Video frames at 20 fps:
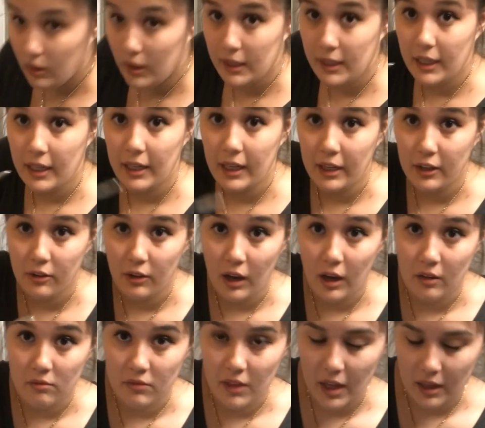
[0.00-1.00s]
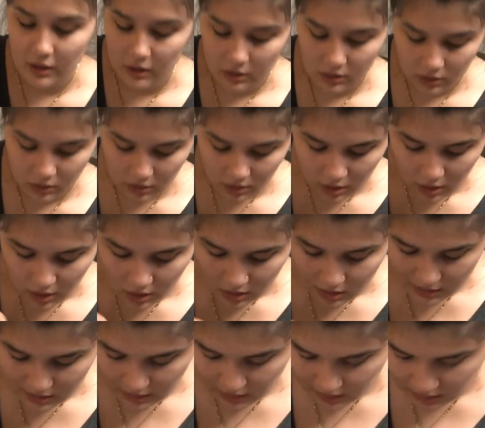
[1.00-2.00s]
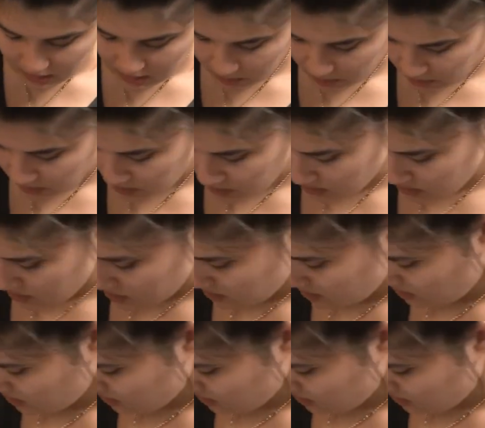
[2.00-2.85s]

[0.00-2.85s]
again, I grabbed that little teaspoon,